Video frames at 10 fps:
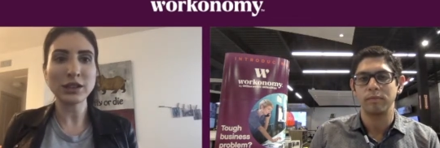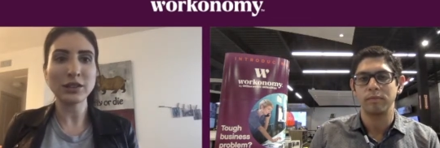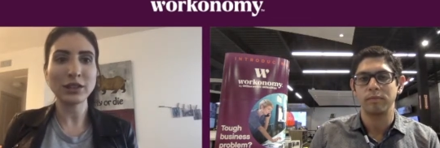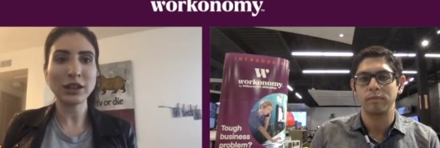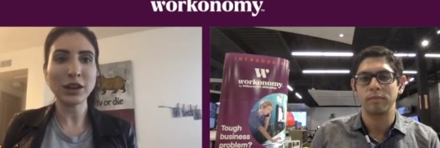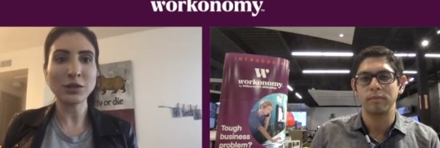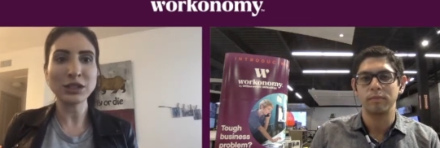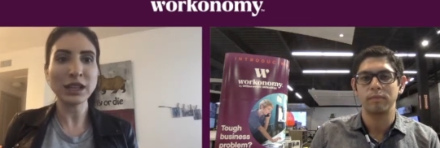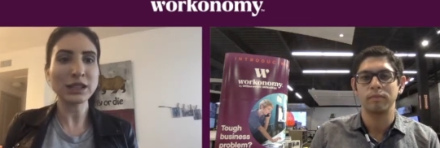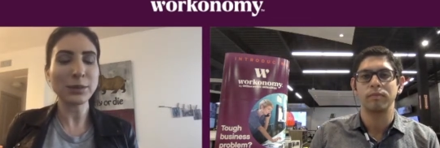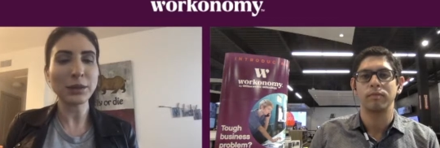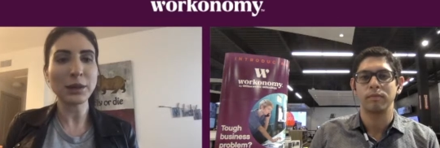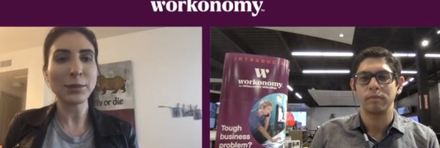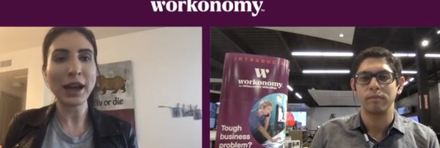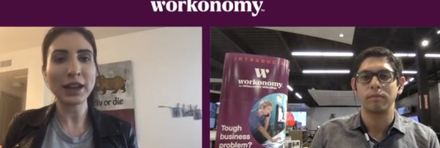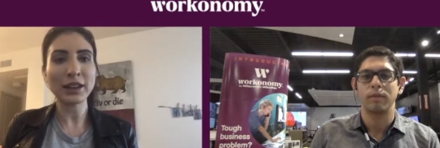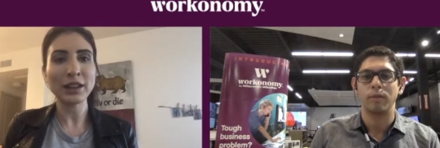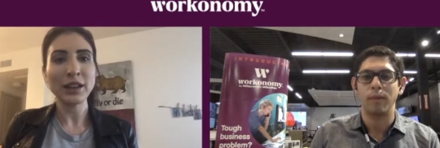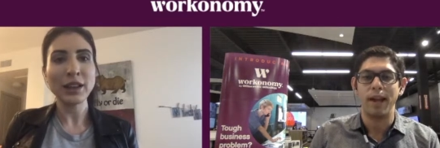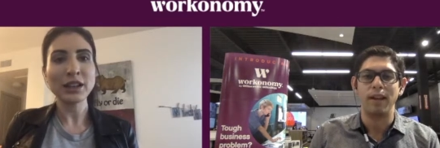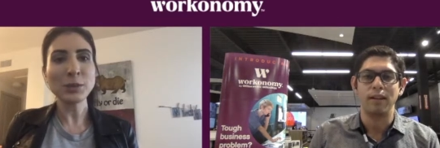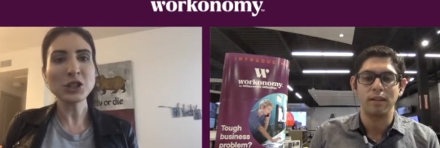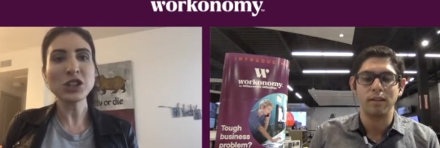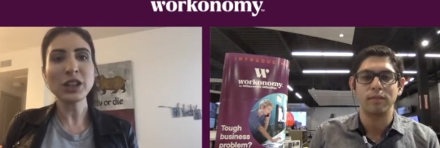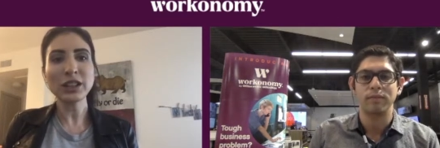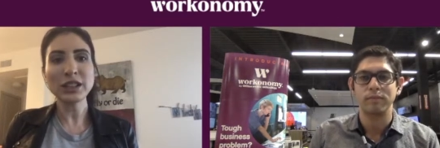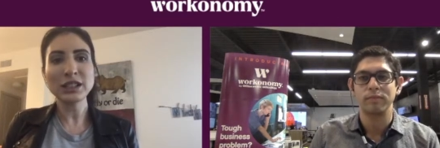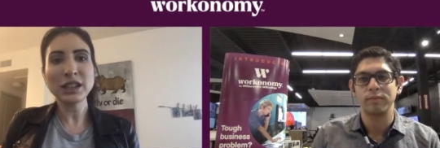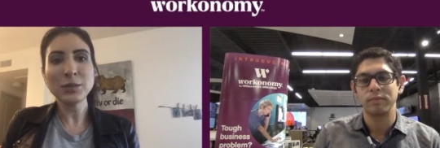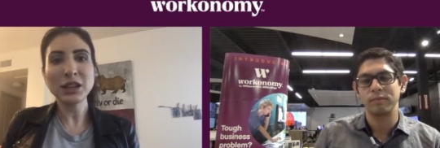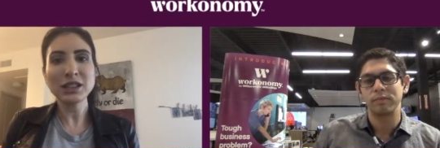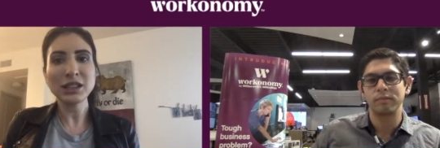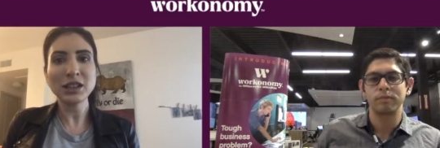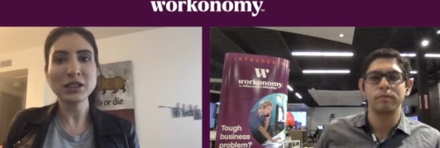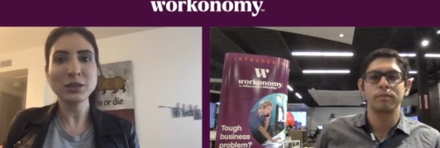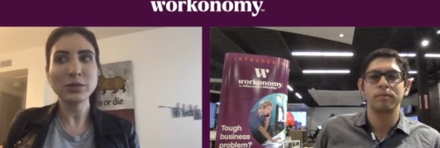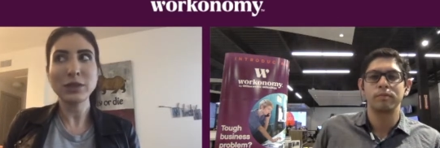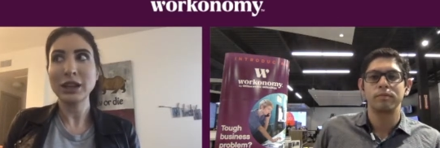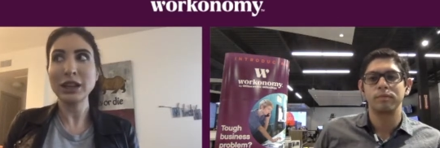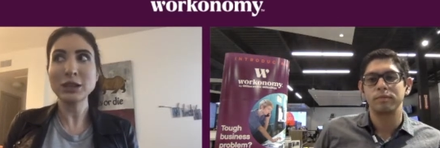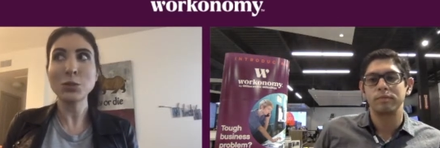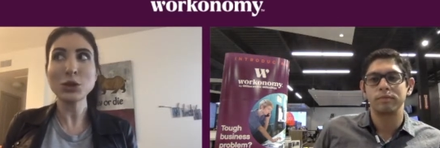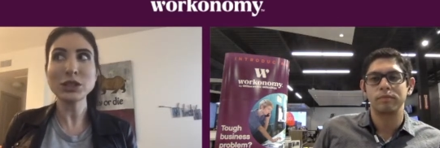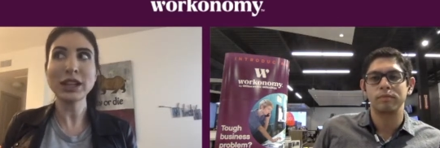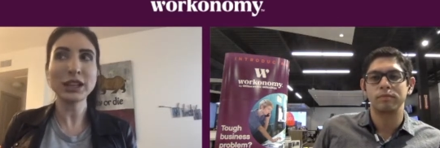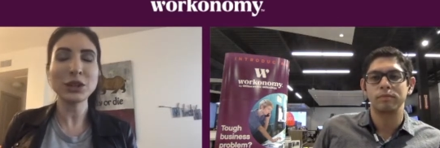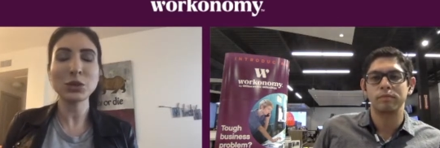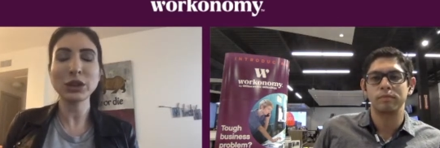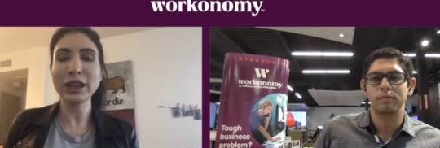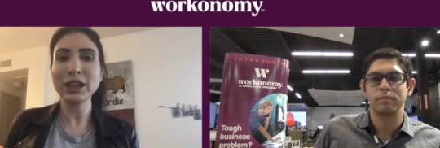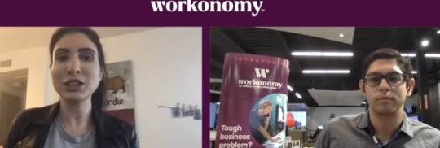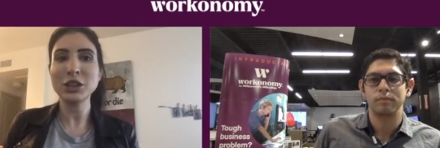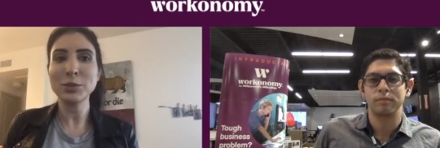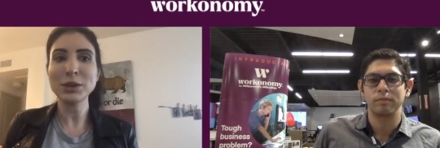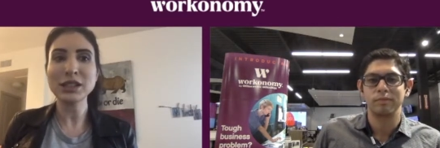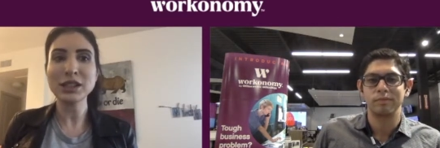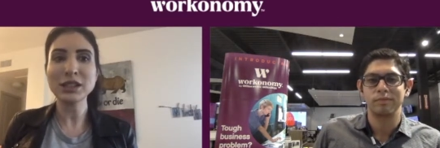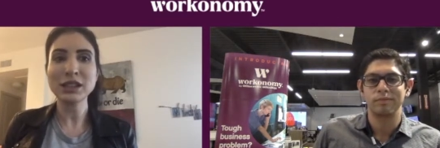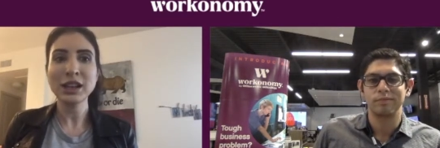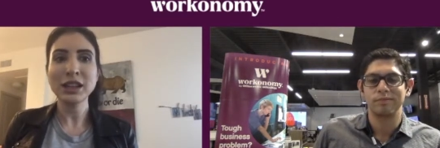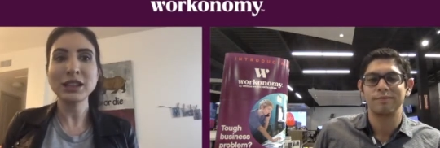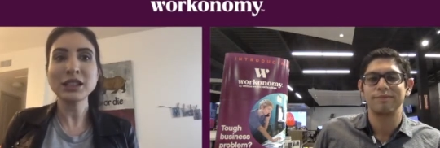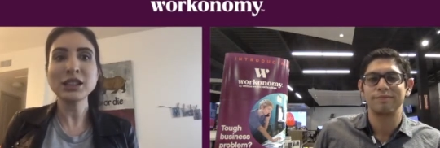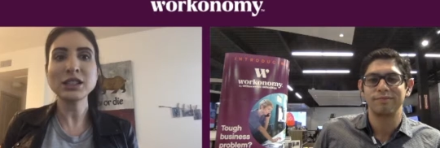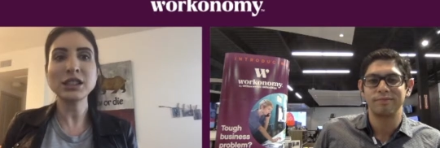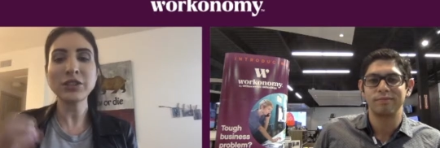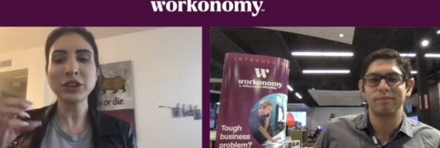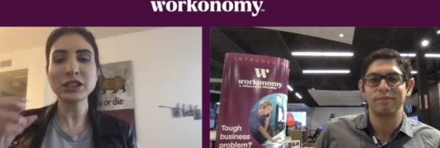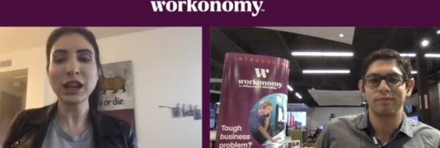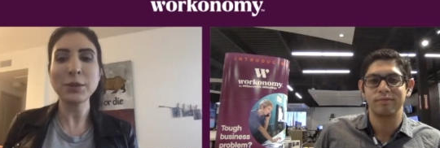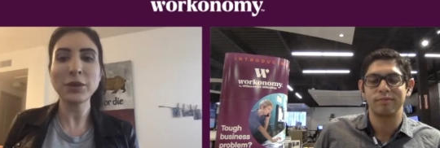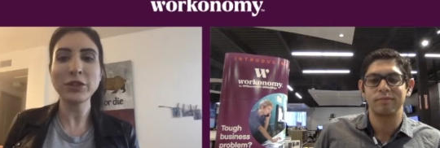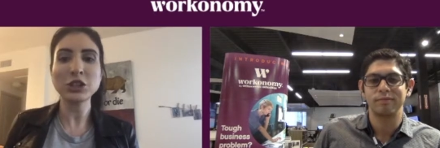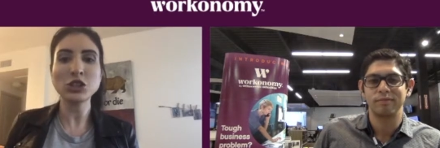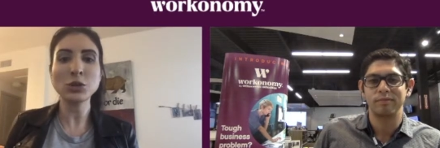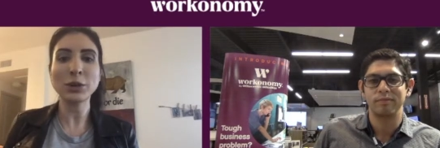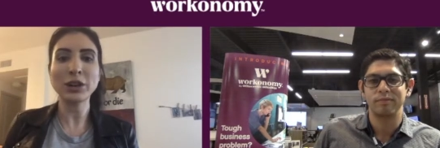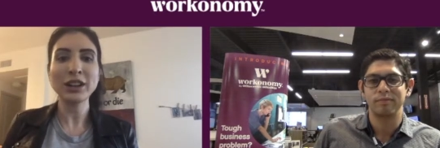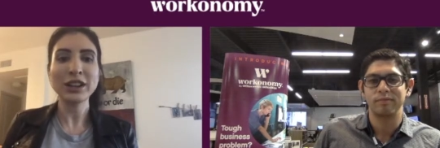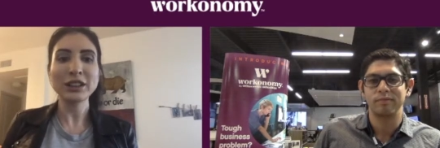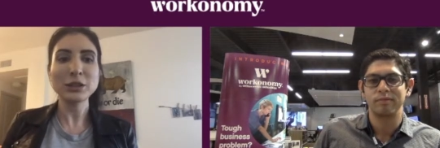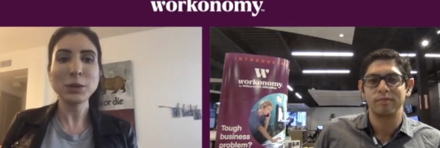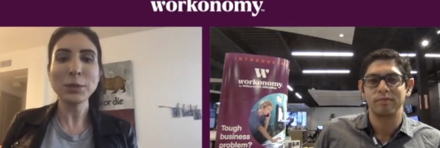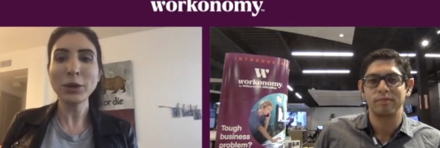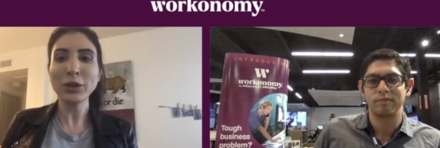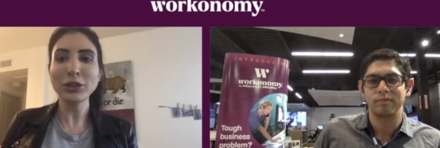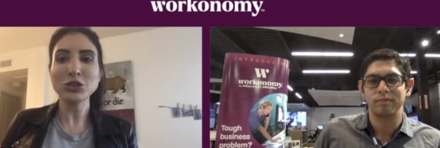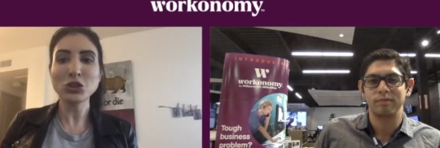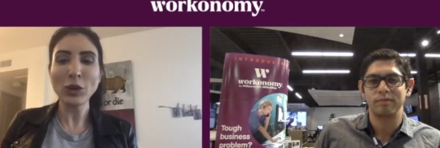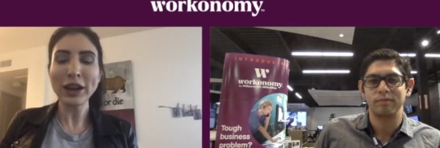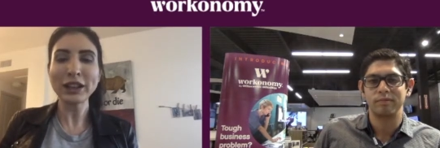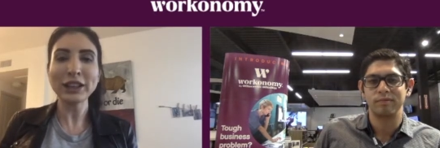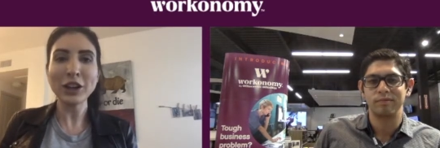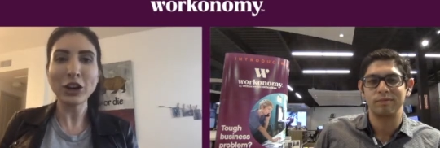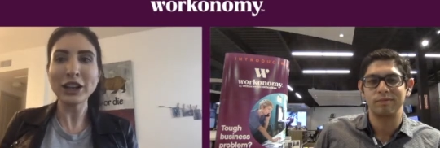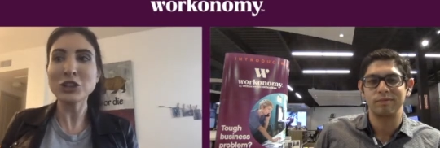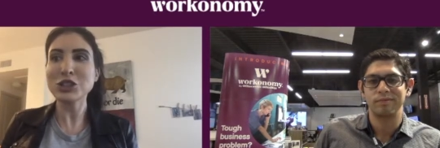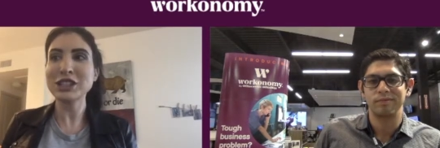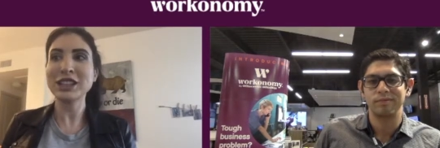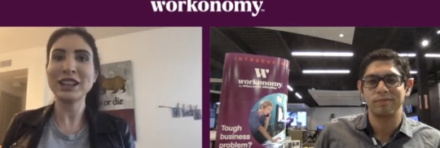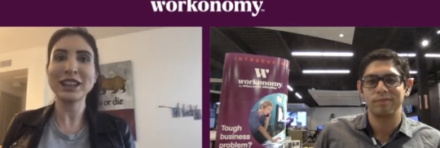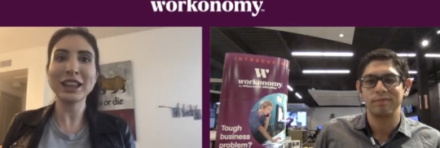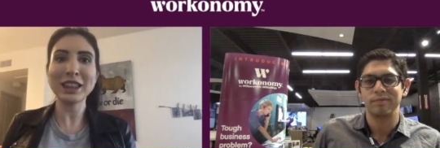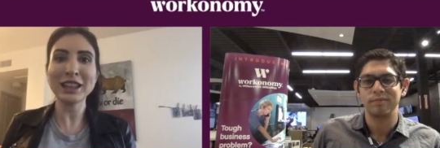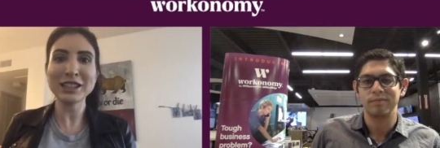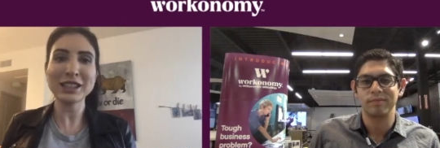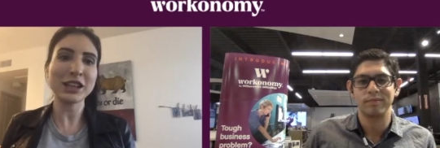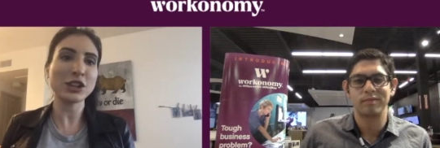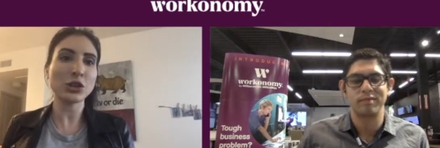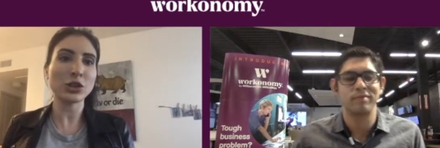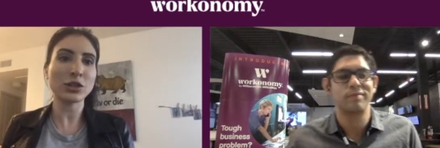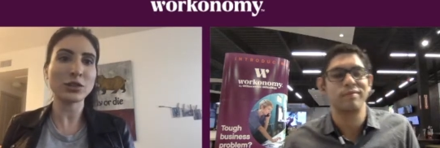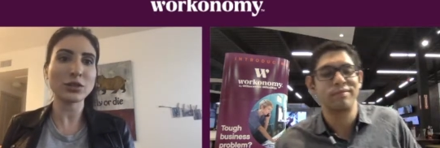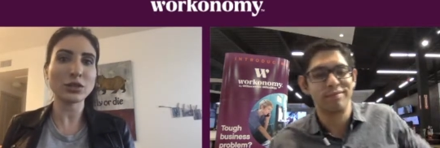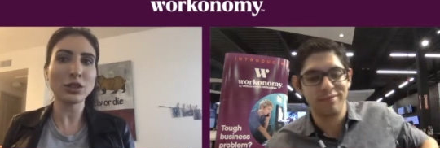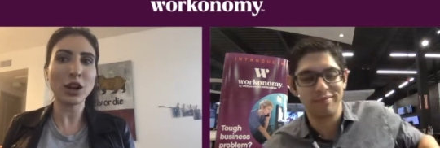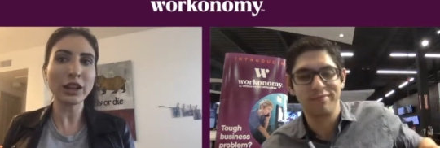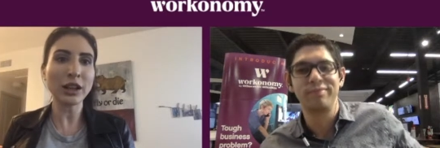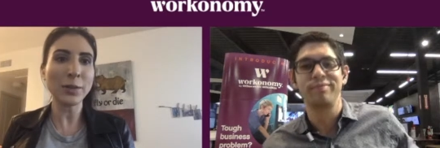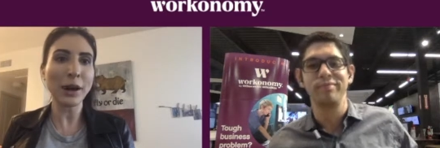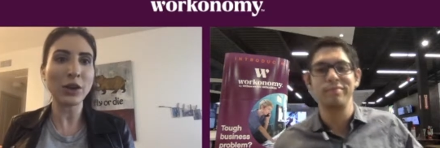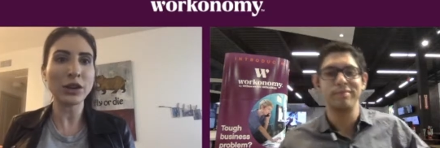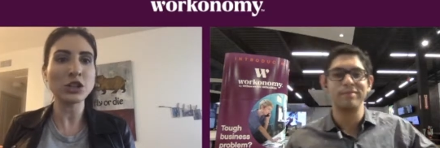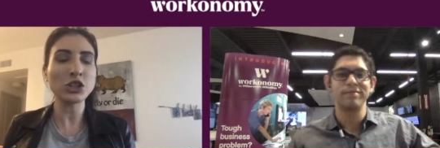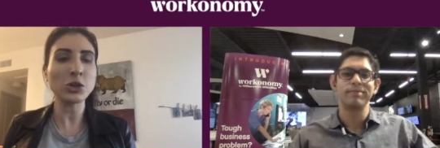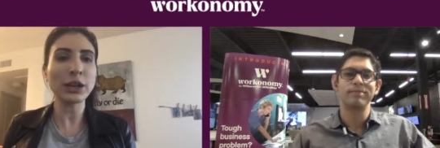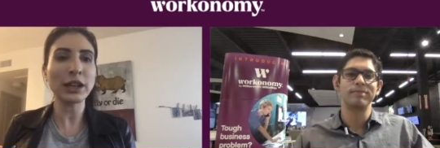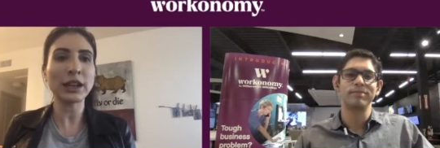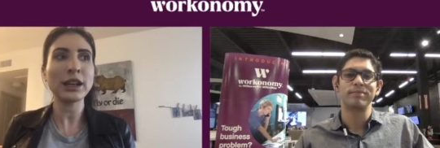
Speaker 1: you know, say something back? Right. Especially on LinkedIn, because it is, it's most likely related to your business. This is a different type of consumer. These people directly are interested in the things that you're talking about and doing, and